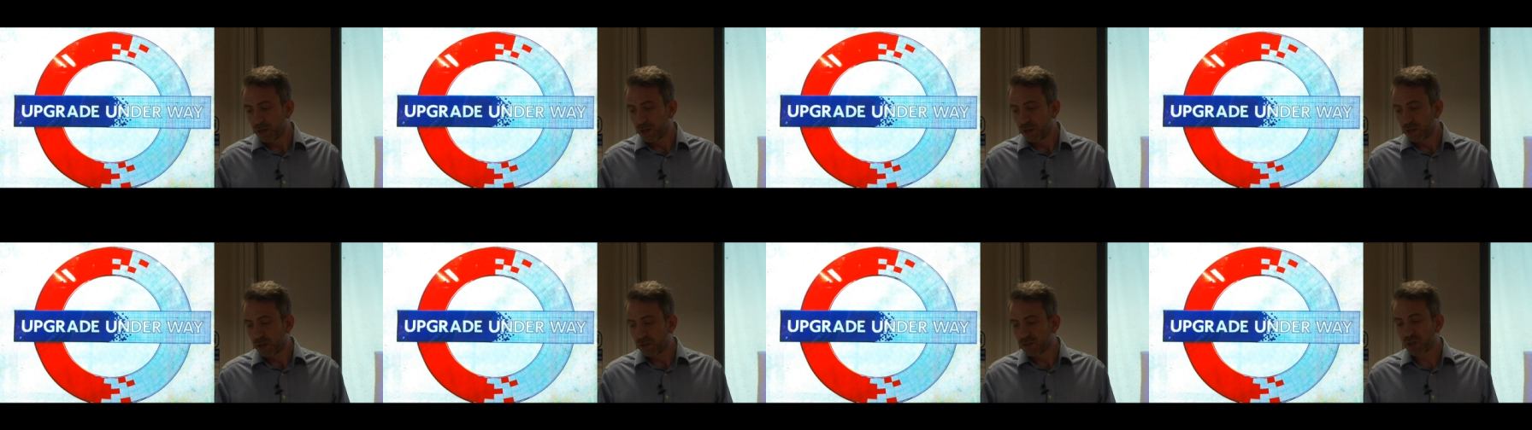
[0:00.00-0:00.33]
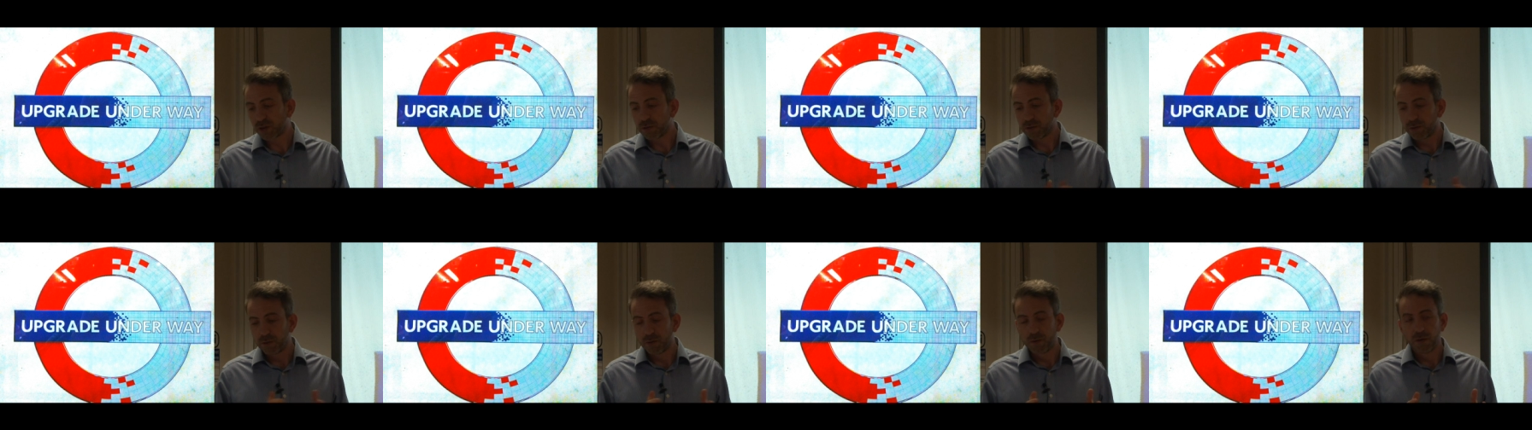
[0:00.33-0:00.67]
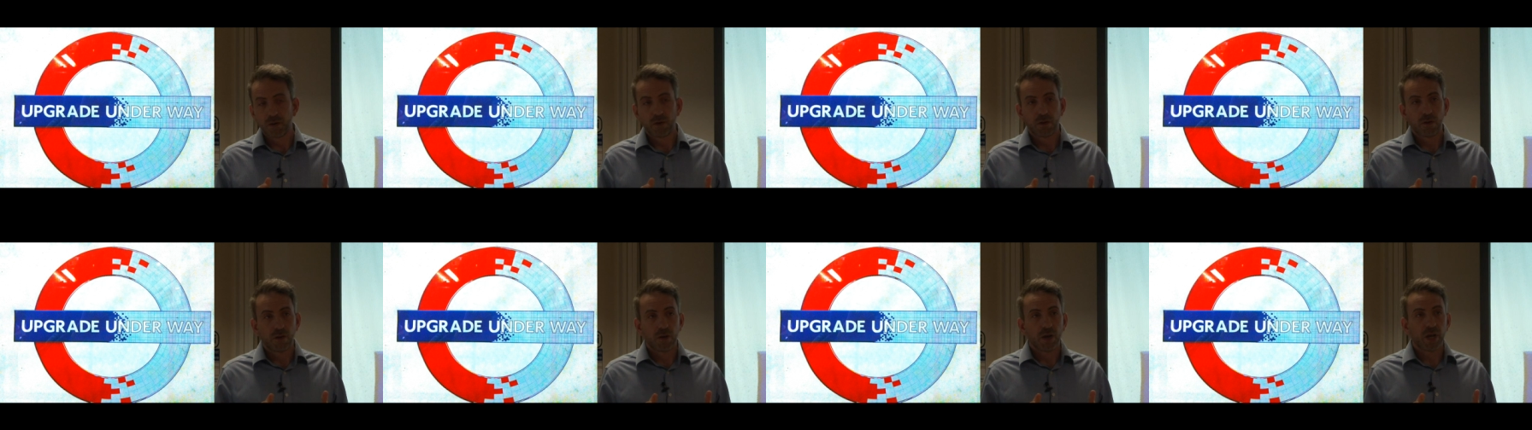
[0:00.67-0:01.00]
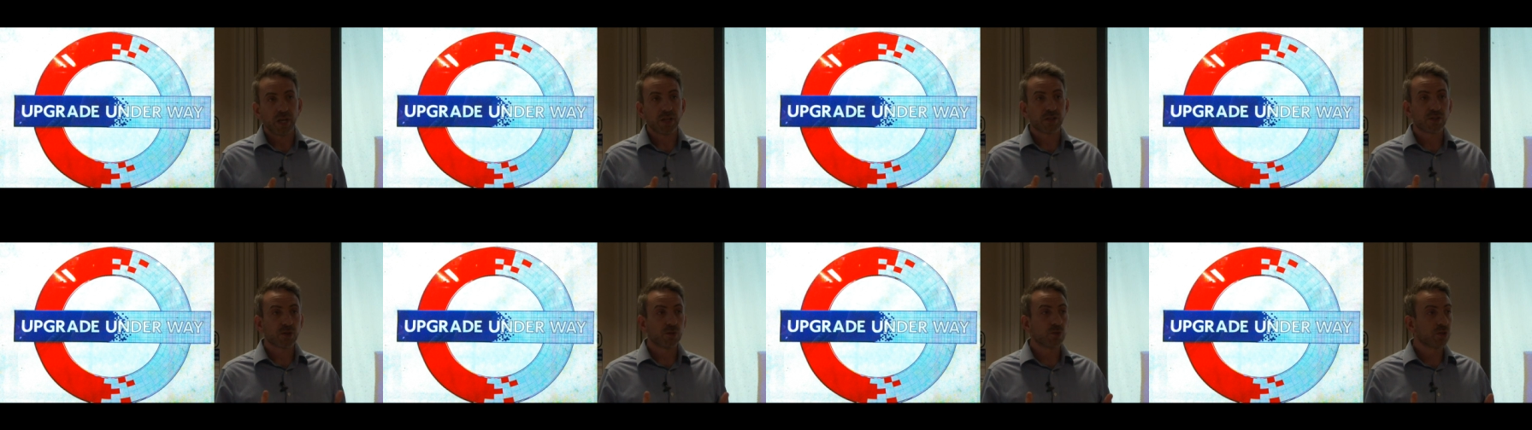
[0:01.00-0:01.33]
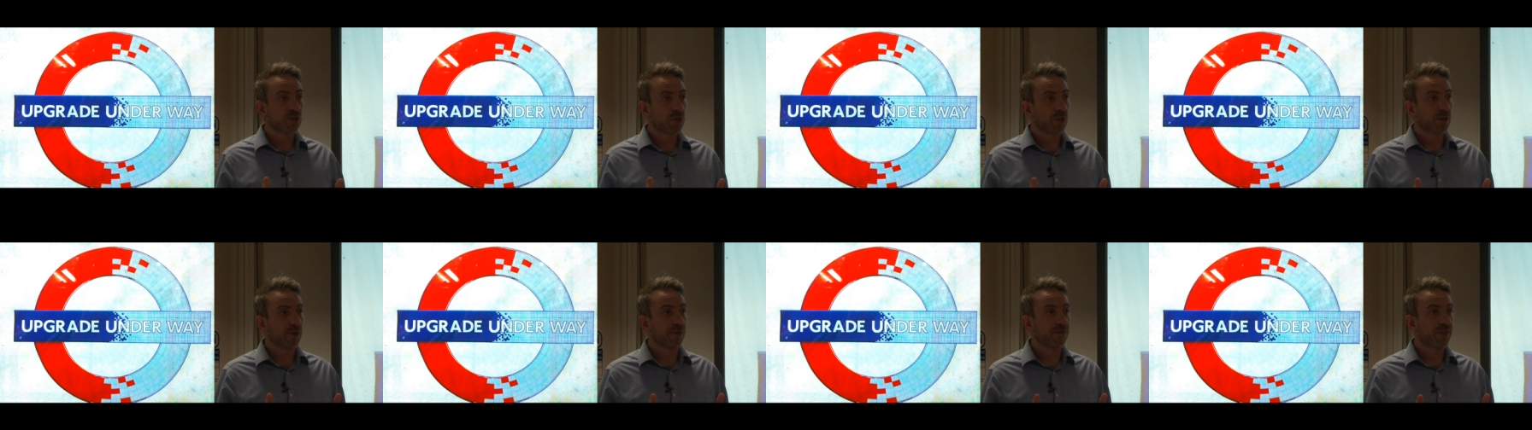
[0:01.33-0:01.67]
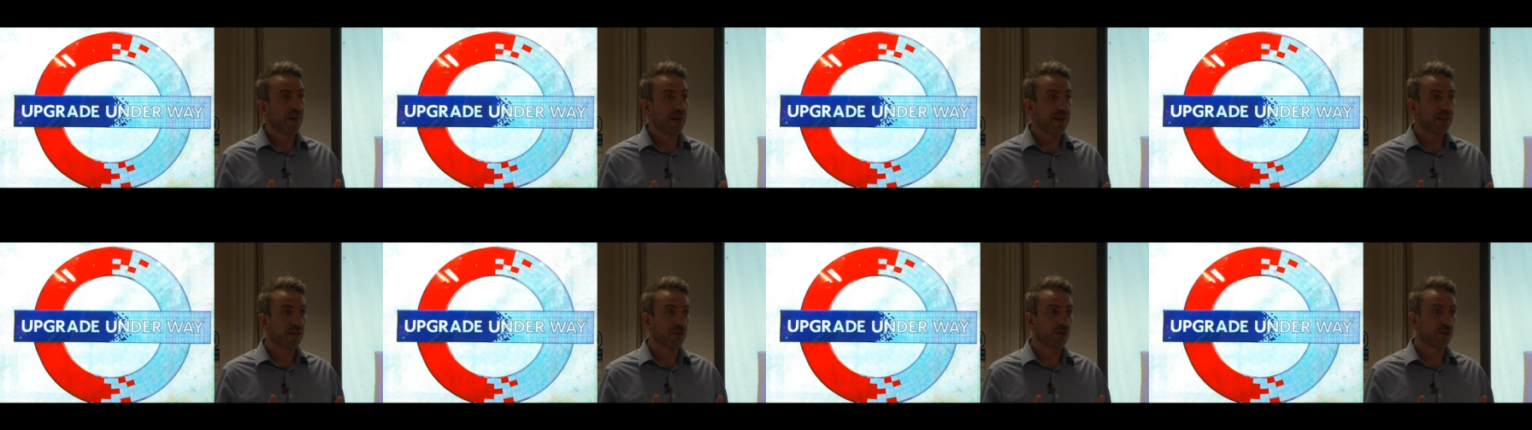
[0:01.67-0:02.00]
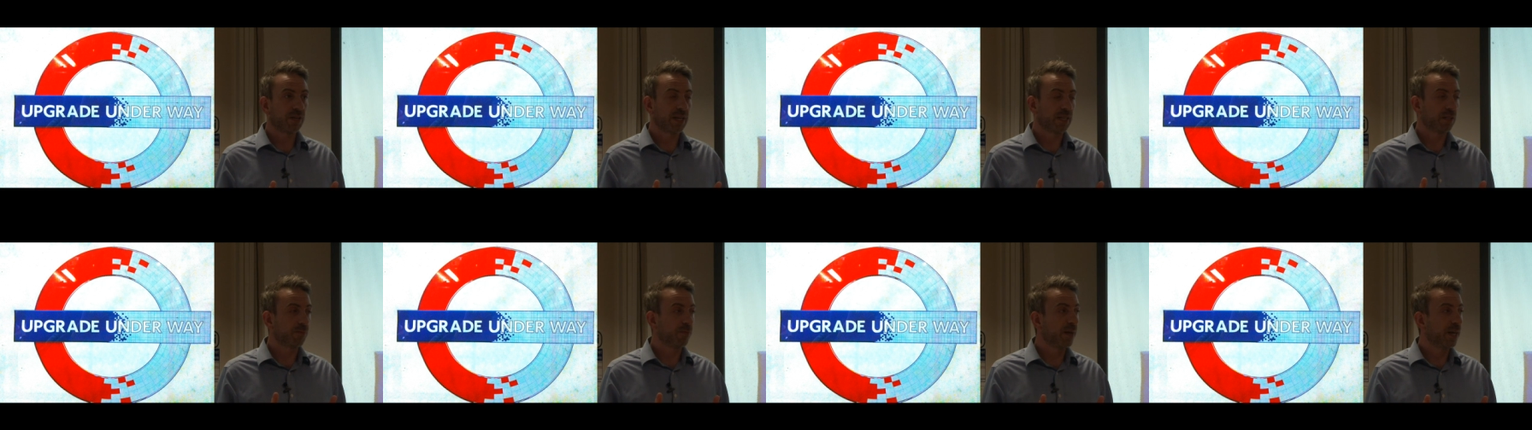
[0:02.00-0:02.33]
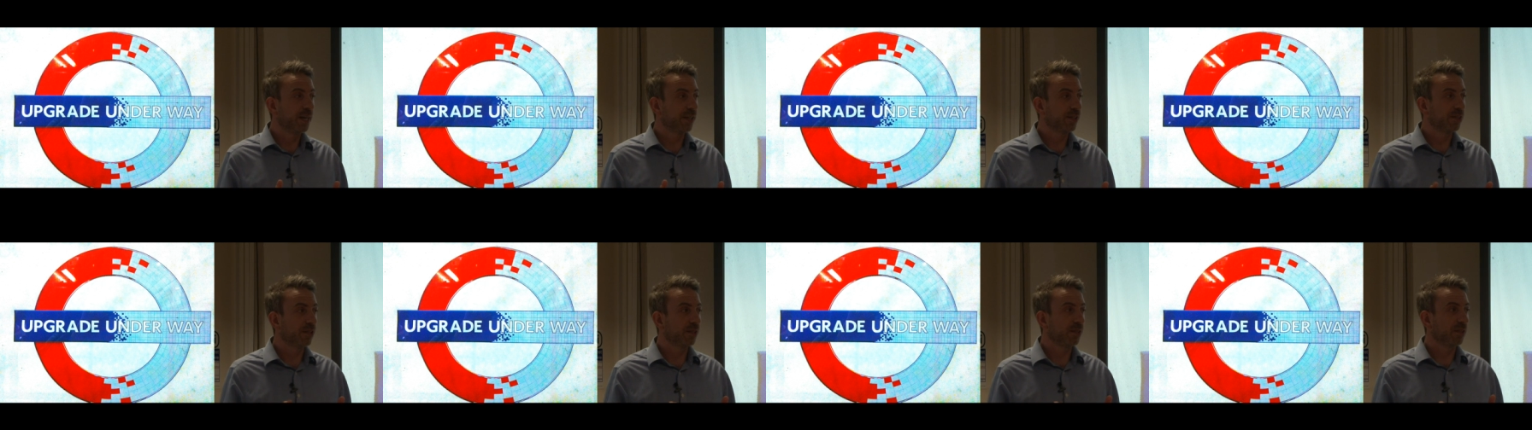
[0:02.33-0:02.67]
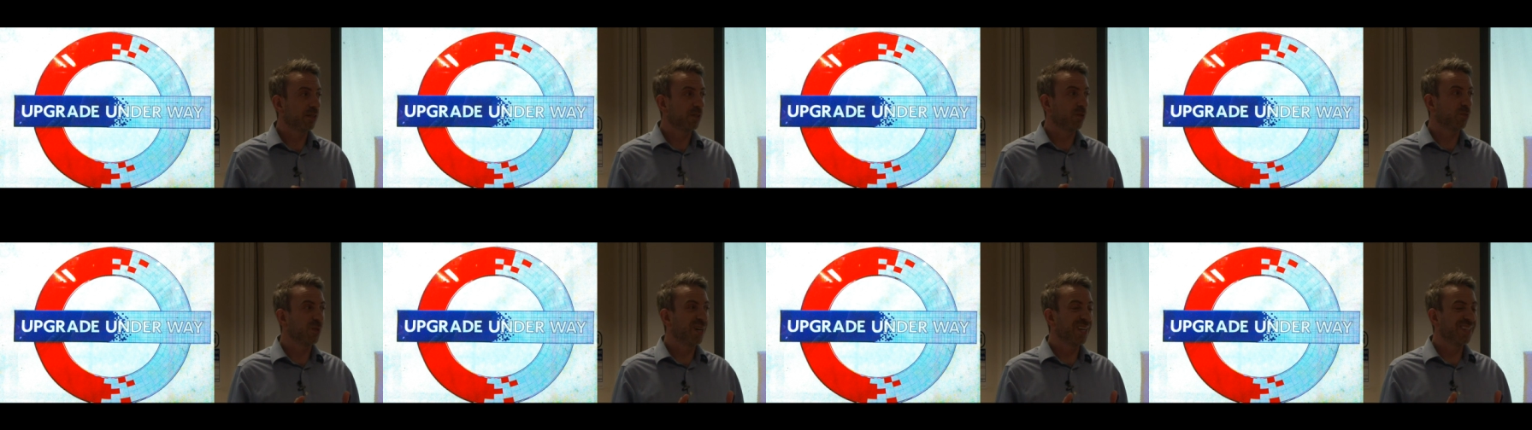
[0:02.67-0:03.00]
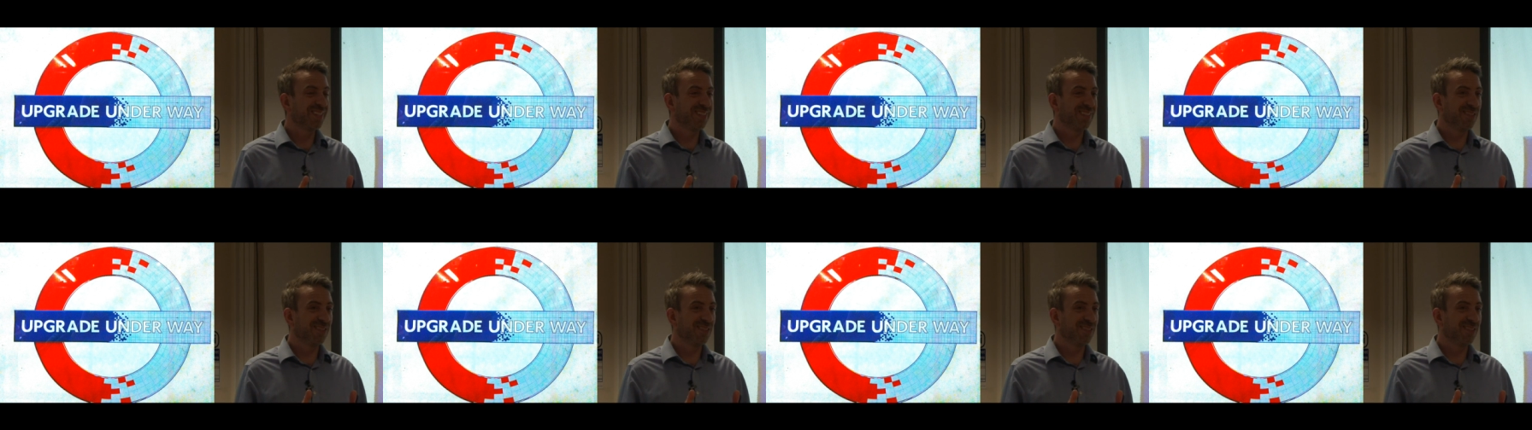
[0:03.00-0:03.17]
So it's also a fairly good explanation as to